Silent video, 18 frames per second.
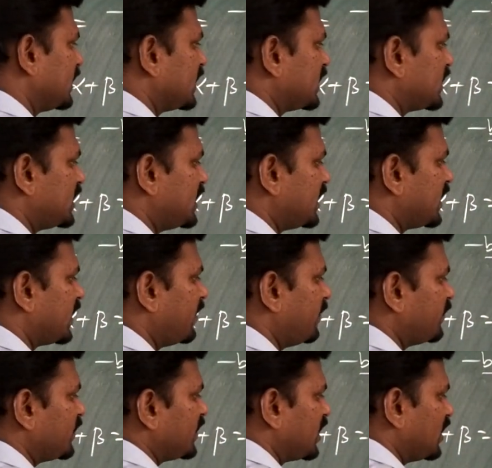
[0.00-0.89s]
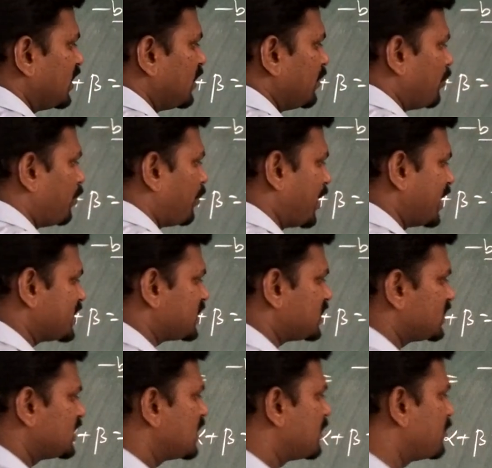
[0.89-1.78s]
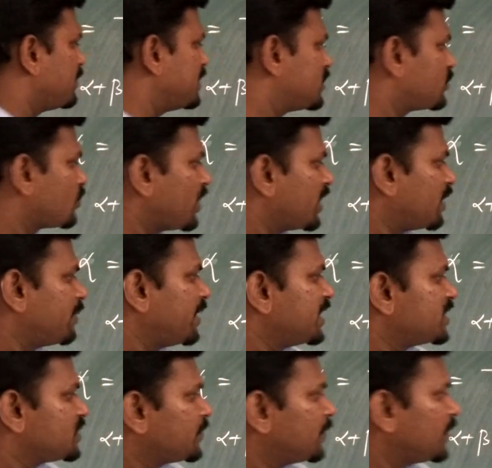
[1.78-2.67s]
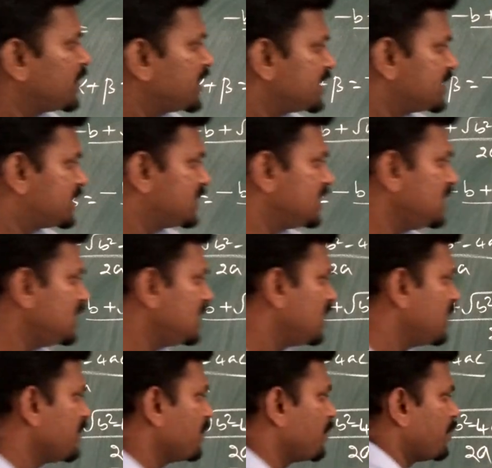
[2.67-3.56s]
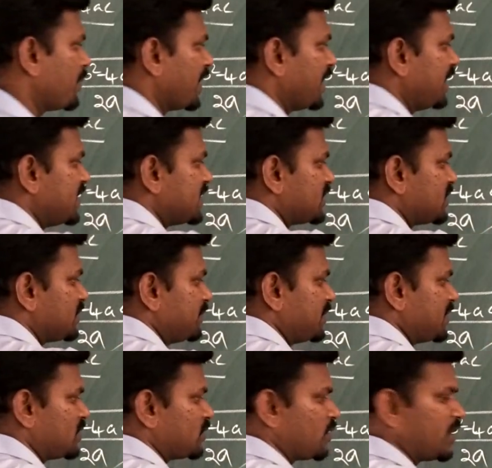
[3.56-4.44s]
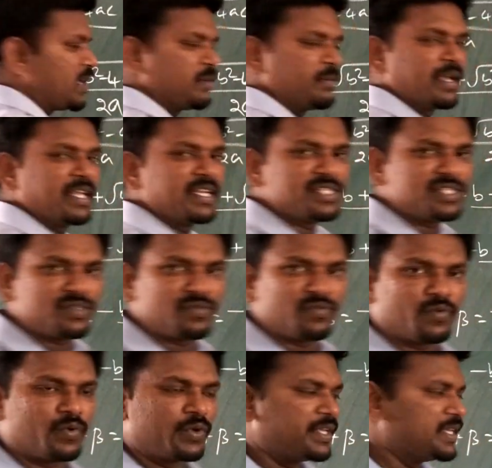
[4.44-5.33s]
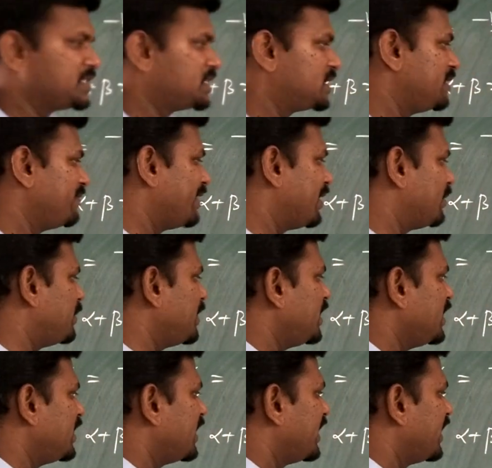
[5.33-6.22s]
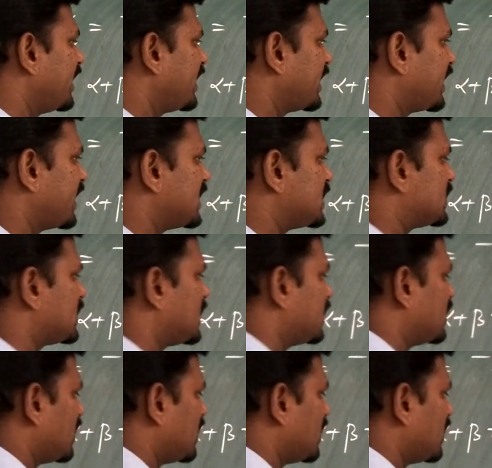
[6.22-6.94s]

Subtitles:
Here plus b square minus 4ac minus b square minus 4ac will be cancelled.